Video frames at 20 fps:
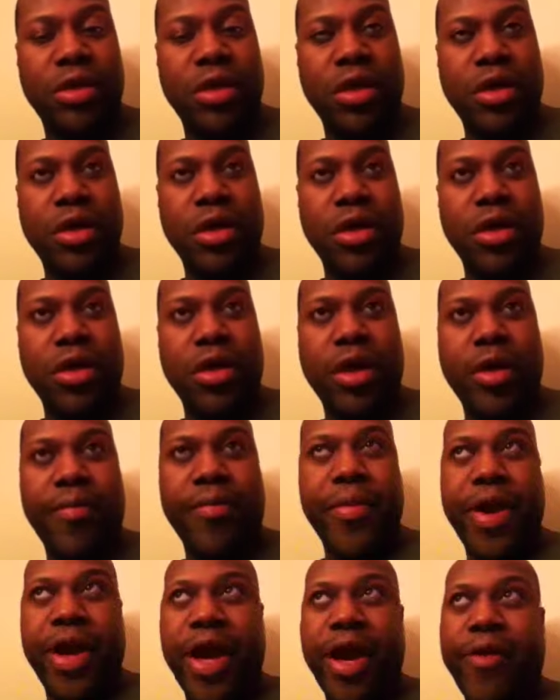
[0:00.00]

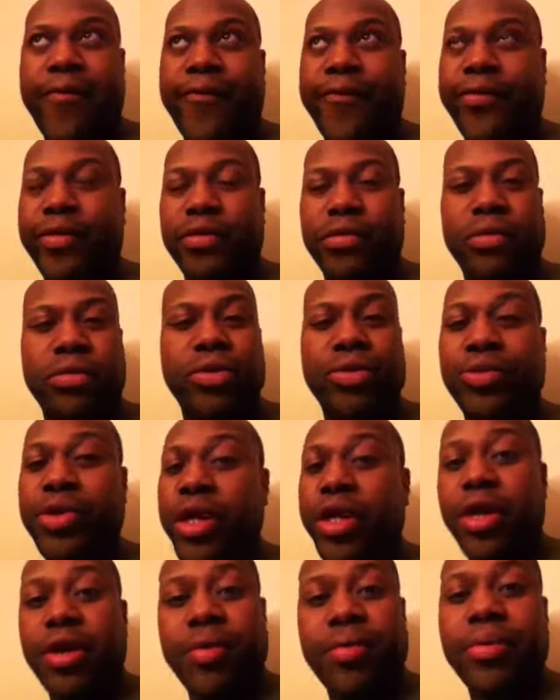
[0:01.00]
I have
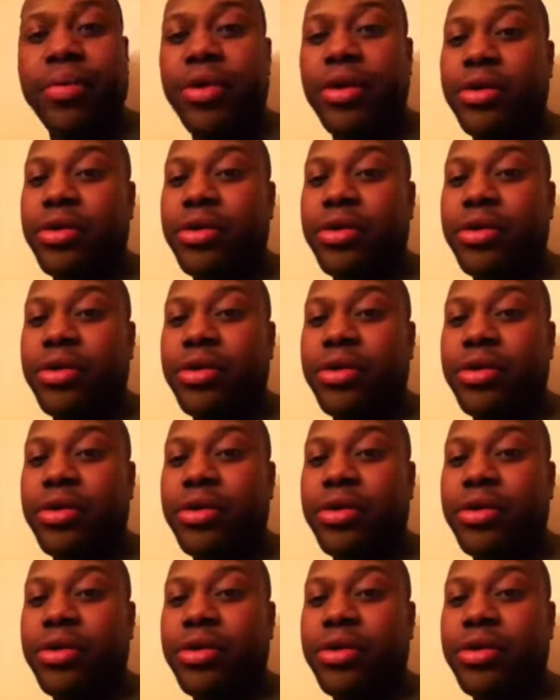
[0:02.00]
straight up